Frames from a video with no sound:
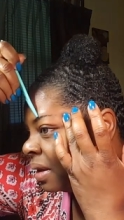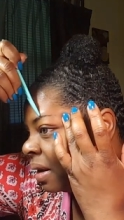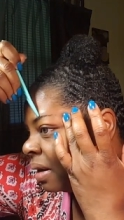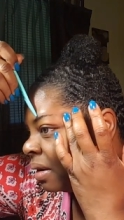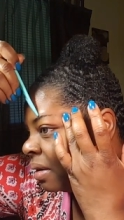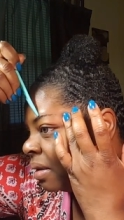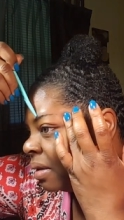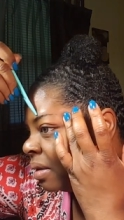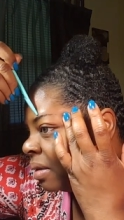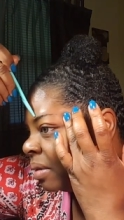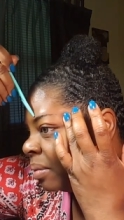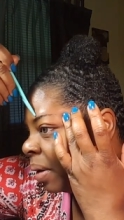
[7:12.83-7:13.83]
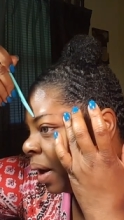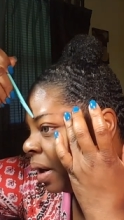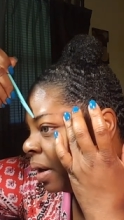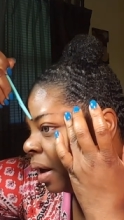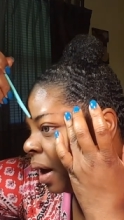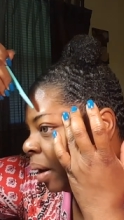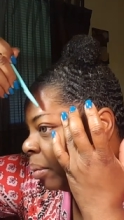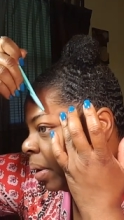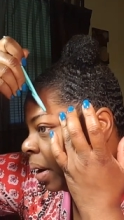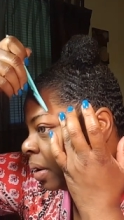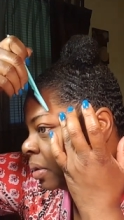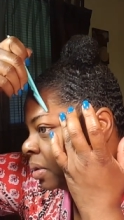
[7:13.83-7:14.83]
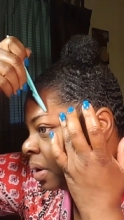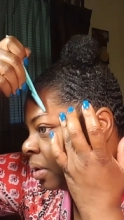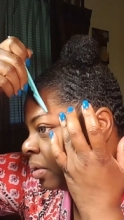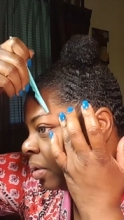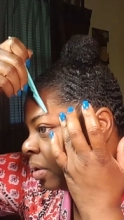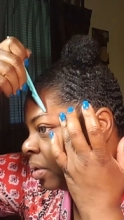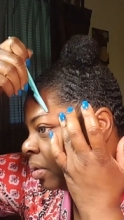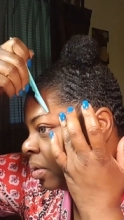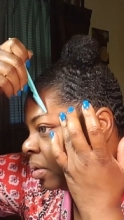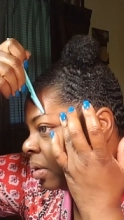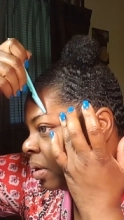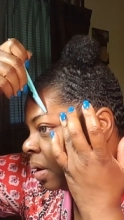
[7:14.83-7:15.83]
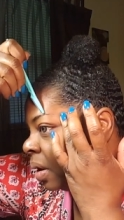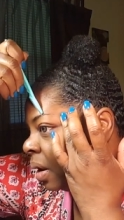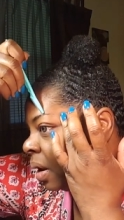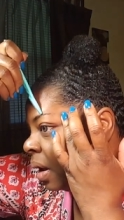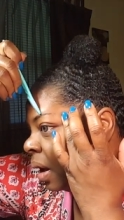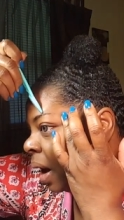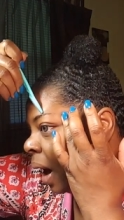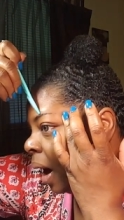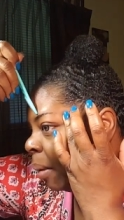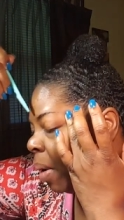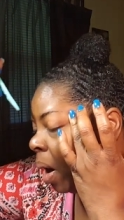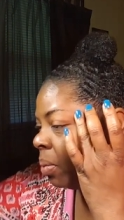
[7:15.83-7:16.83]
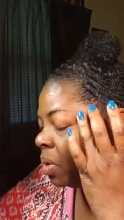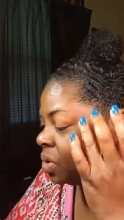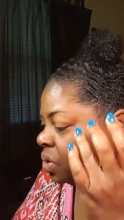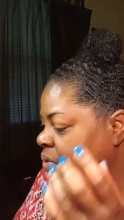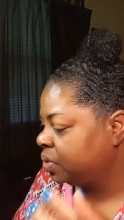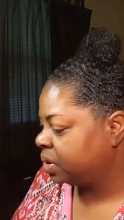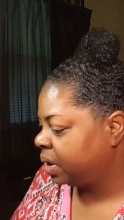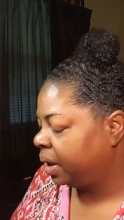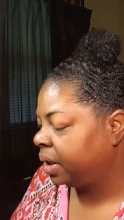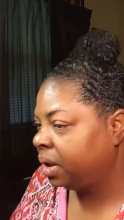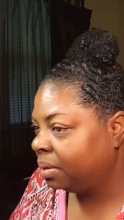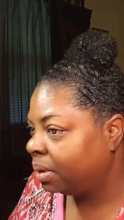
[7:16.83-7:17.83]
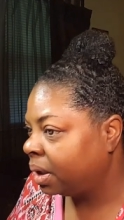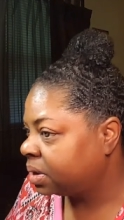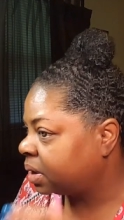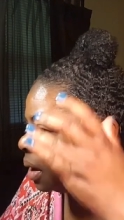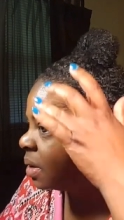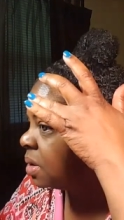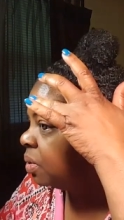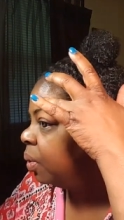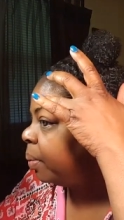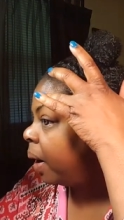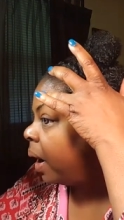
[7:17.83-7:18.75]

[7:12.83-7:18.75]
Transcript: Y'all, my eyebrows, they grow. I'm almost too scared to even let y'all see what